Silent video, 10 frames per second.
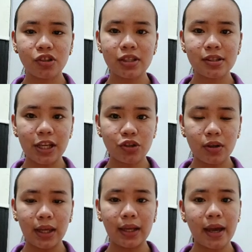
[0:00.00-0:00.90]

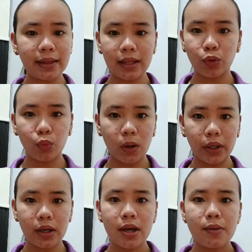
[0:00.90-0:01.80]
translation in 1901,
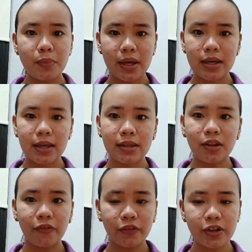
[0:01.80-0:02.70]
making it
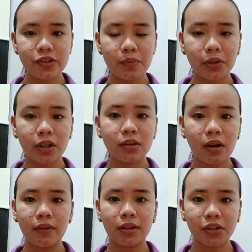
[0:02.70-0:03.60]
the first American
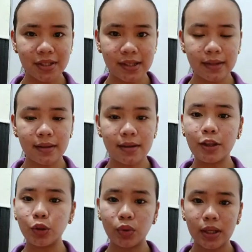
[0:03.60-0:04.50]
novel translated
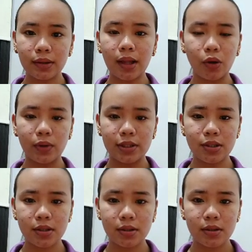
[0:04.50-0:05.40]
into that
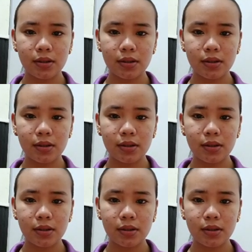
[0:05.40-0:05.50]
language.